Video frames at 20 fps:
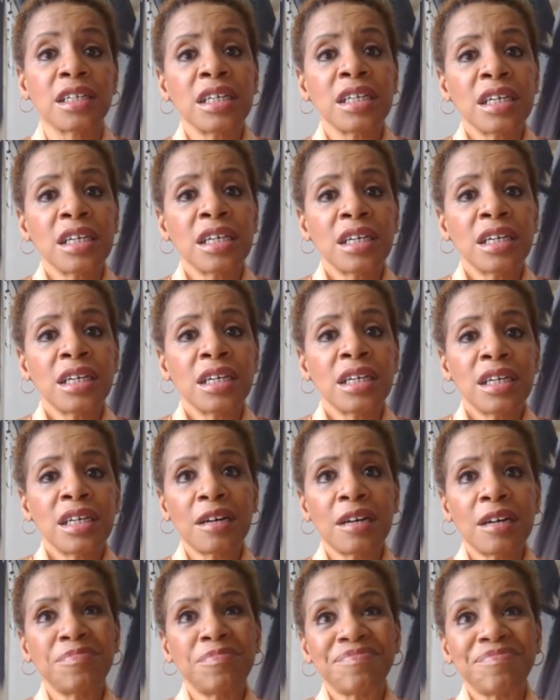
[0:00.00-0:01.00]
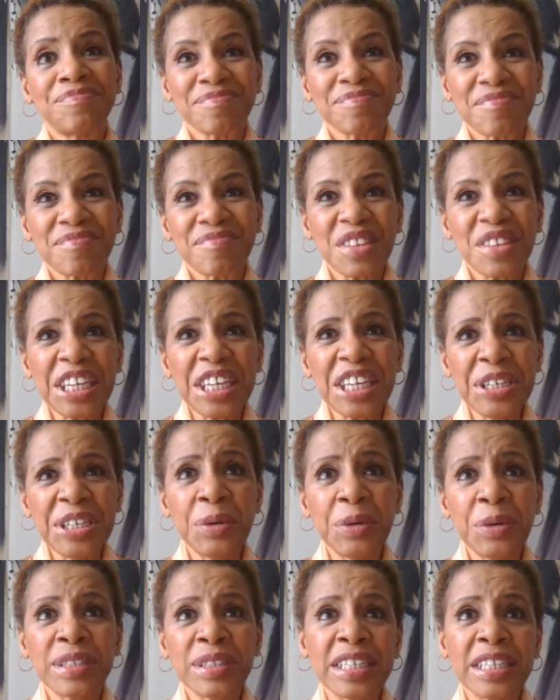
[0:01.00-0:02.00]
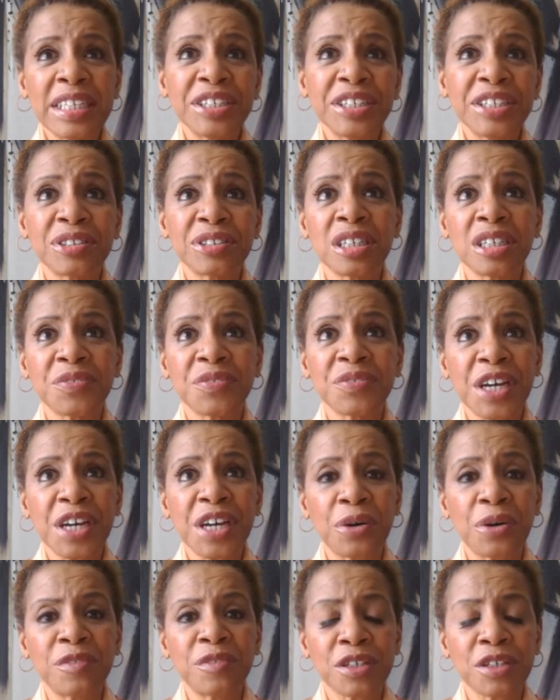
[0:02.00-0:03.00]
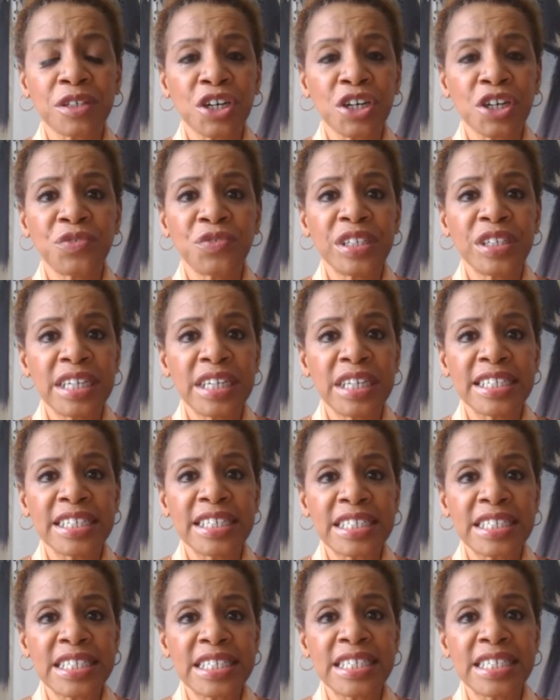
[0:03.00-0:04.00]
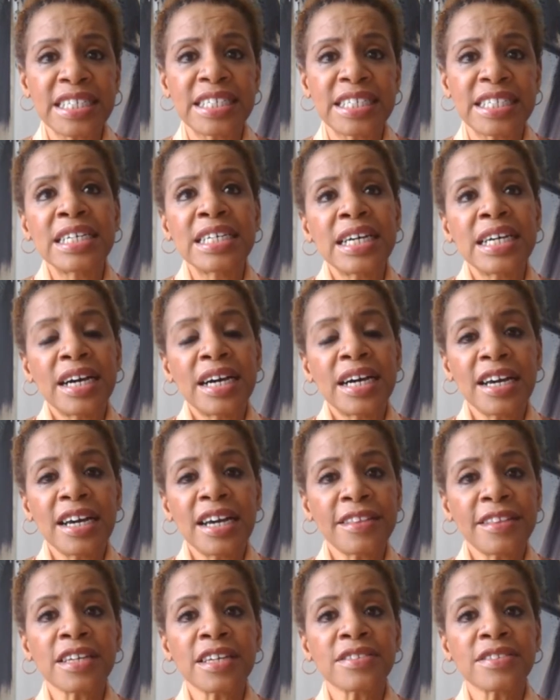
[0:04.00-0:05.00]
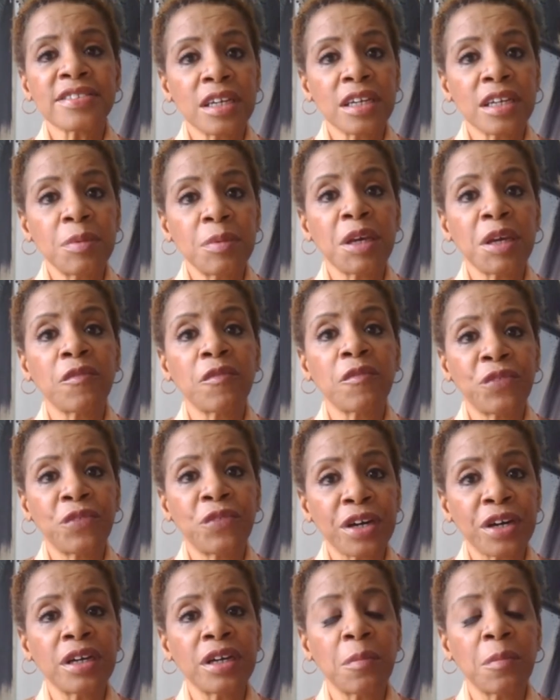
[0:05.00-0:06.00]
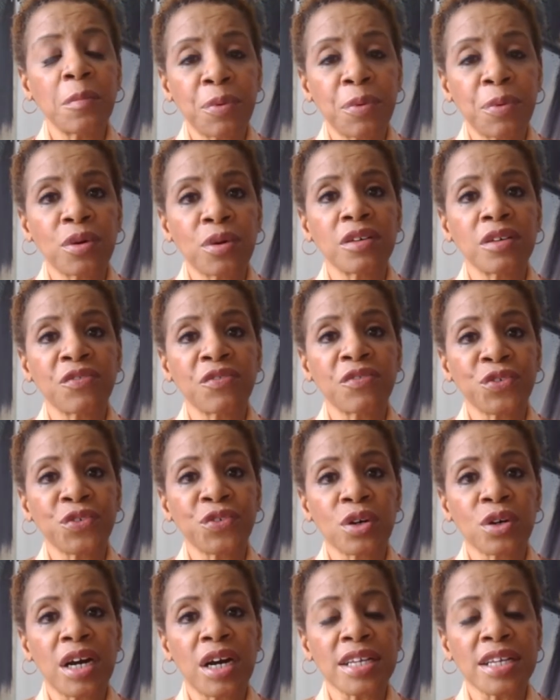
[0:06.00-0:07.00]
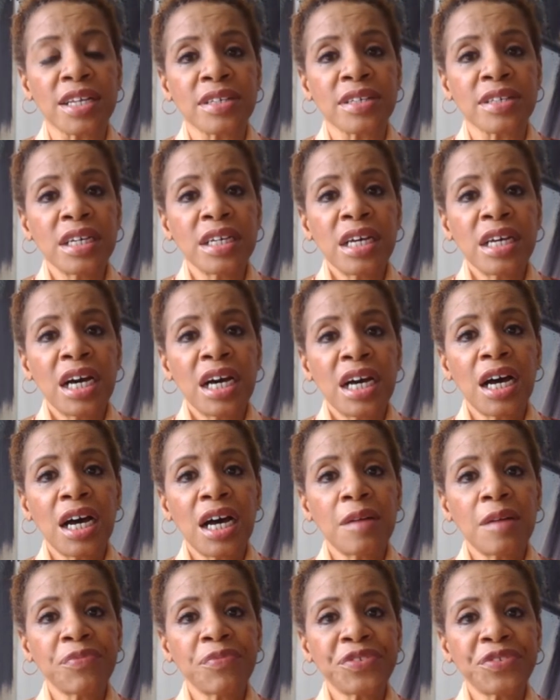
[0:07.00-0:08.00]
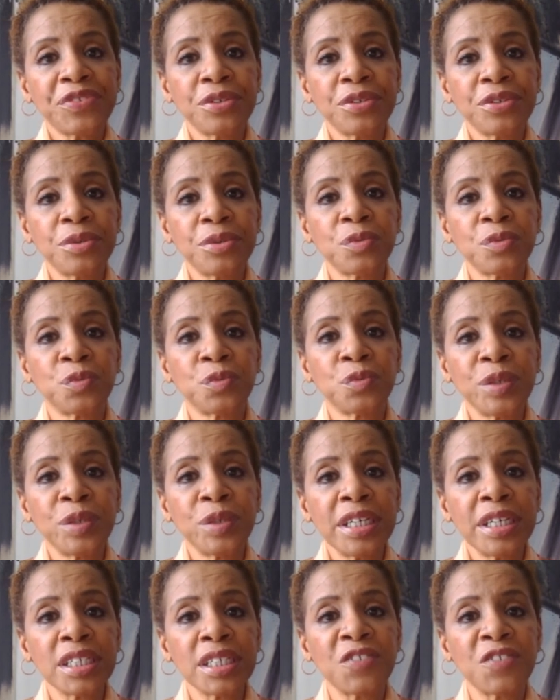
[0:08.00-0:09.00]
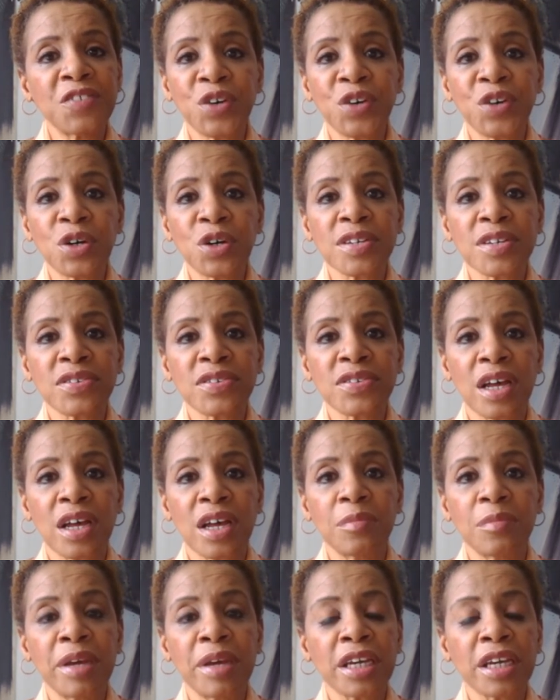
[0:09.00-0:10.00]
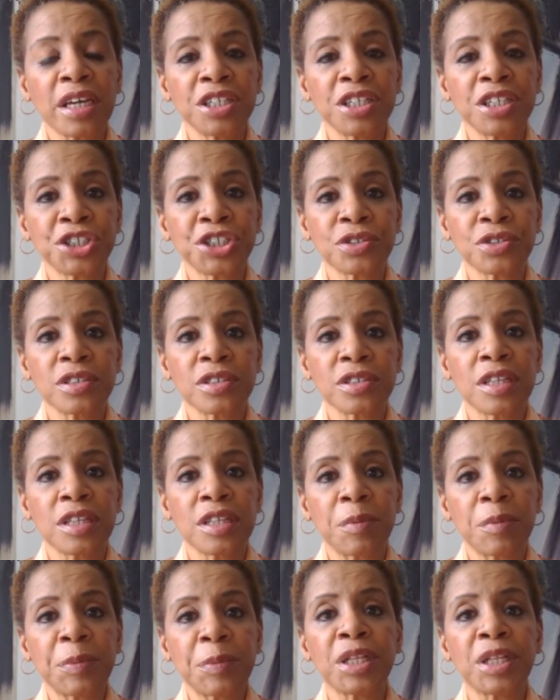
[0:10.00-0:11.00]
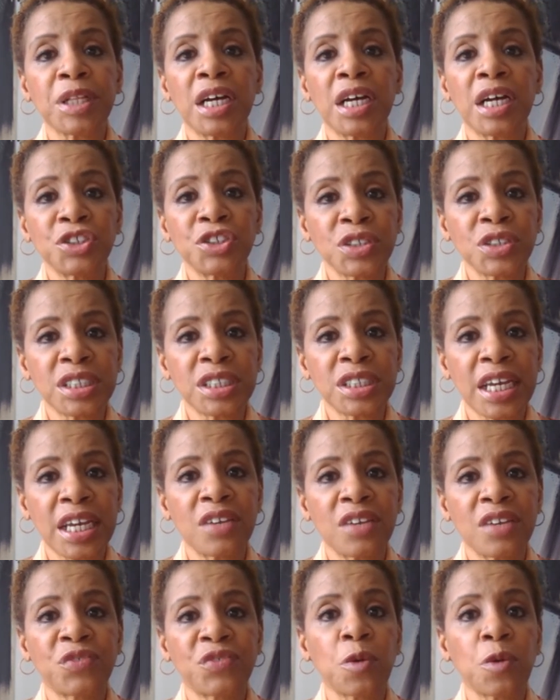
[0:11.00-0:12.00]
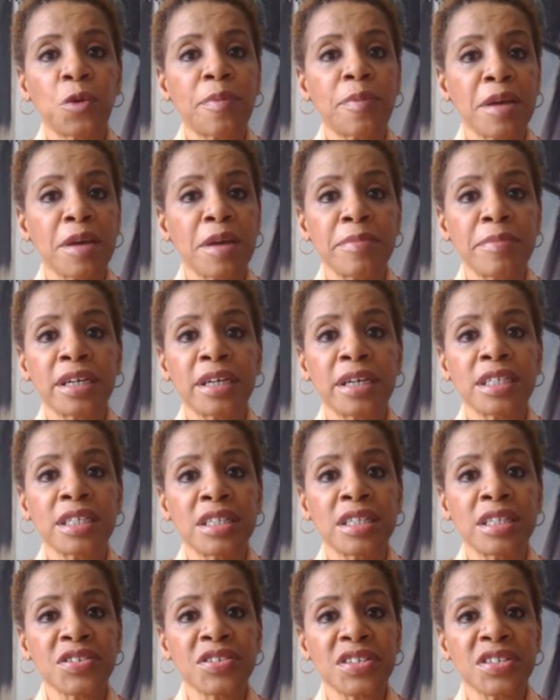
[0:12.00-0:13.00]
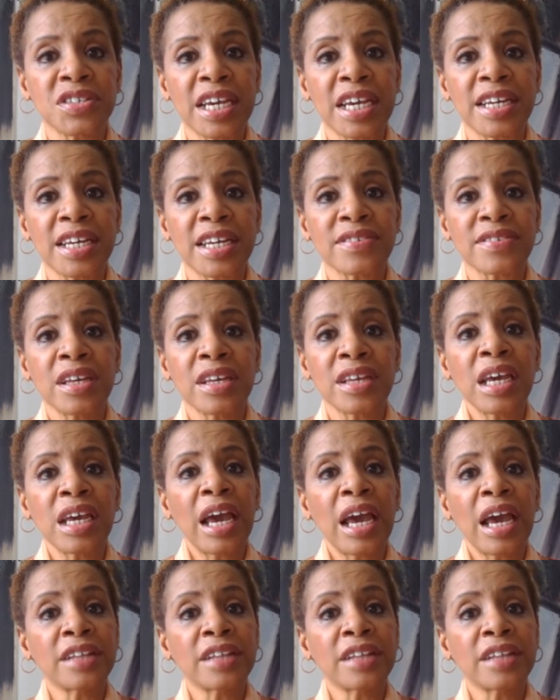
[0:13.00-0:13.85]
the, um, you know, with the era of COVID 19, I think it's going to be very important for us um, to really focus on making sure that people understand vote by mail in their states